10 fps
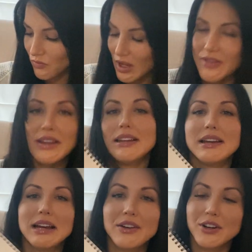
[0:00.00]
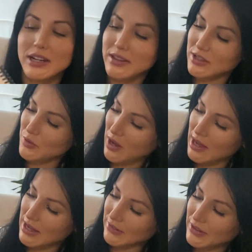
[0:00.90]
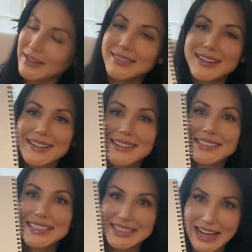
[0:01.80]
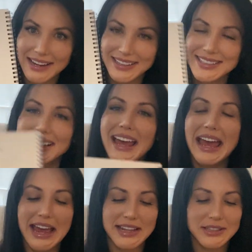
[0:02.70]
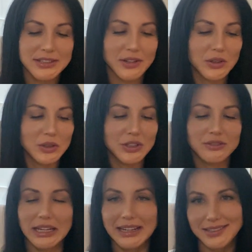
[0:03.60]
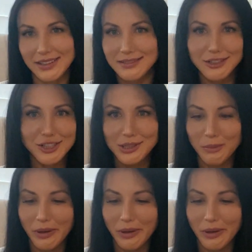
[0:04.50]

And then underneath you have snacks. And so, like I said, you're just gonna